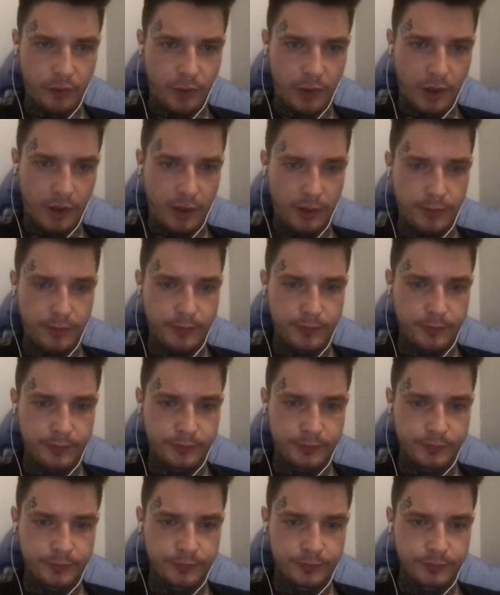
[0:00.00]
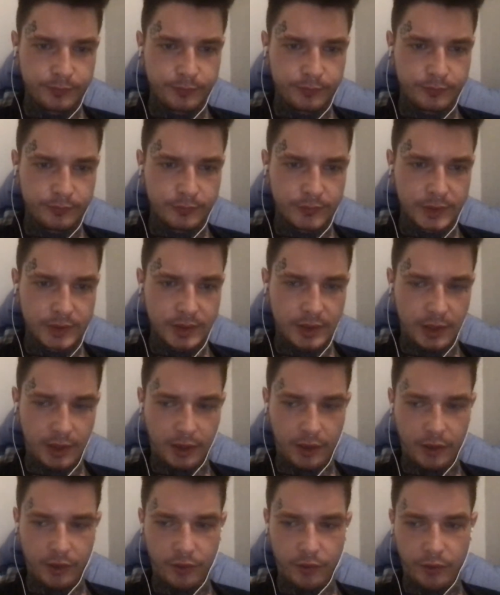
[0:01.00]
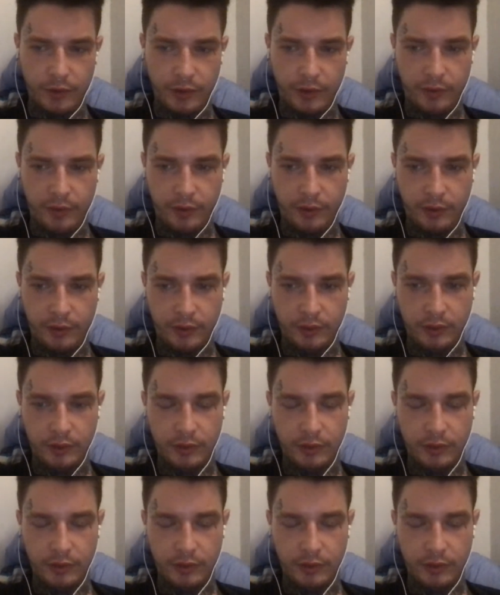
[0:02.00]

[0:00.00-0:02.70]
want. It's not going to do anything.